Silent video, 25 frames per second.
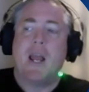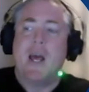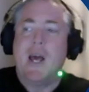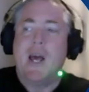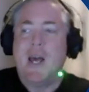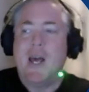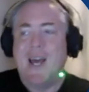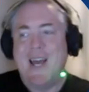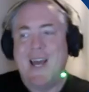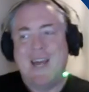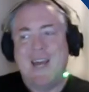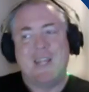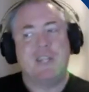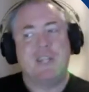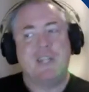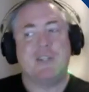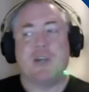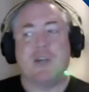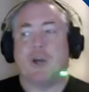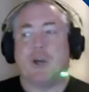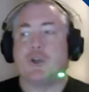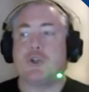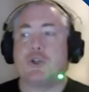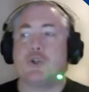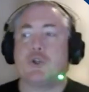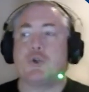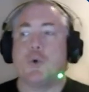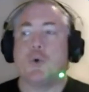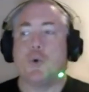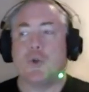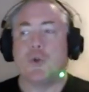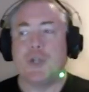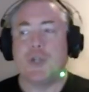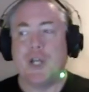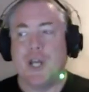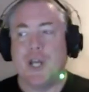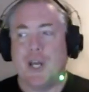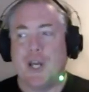things like
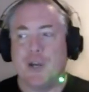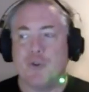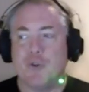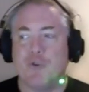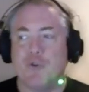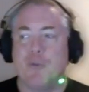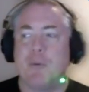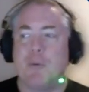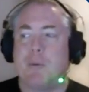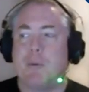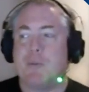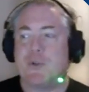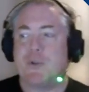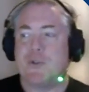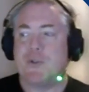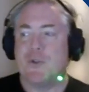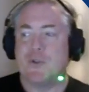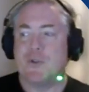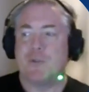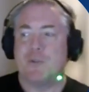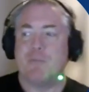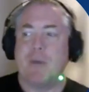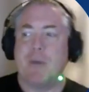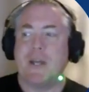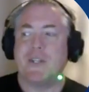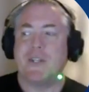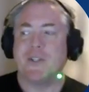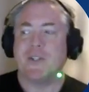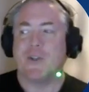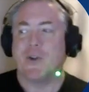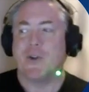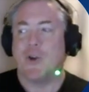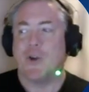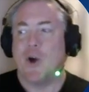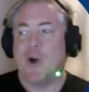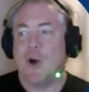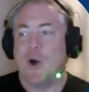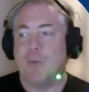sorting and grouping materials based on
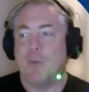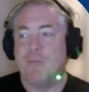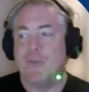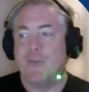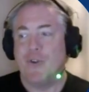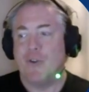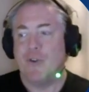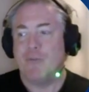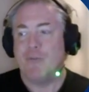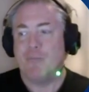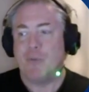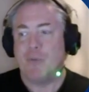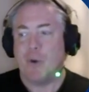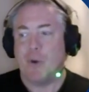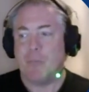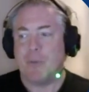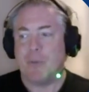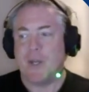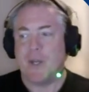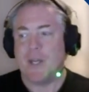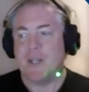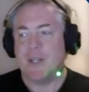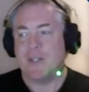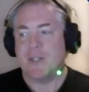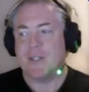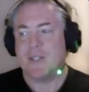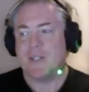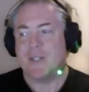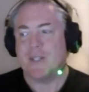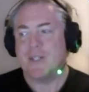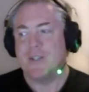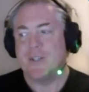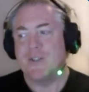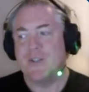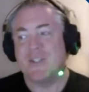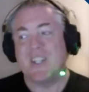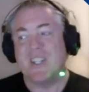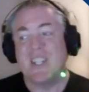observed properties,
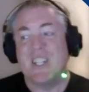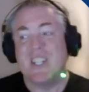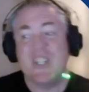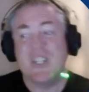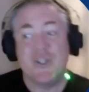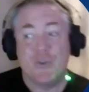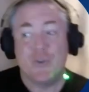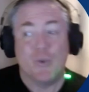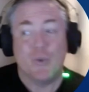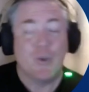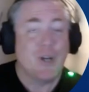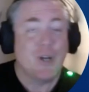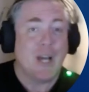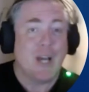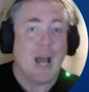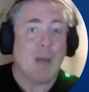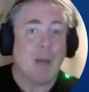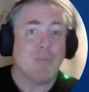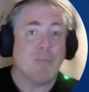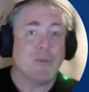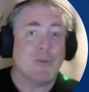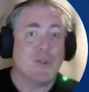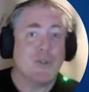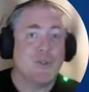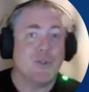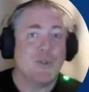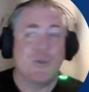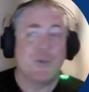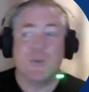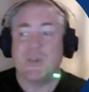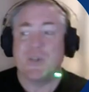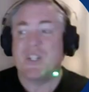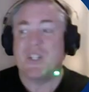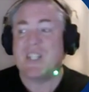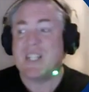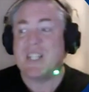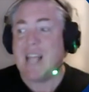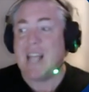using digital cameras to do a
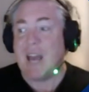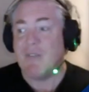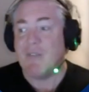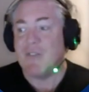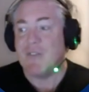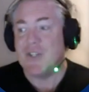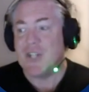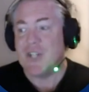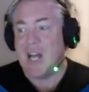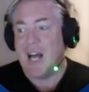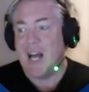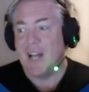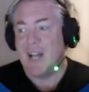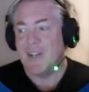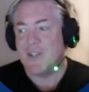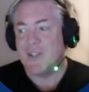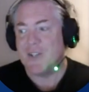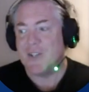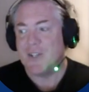scavenger hunt,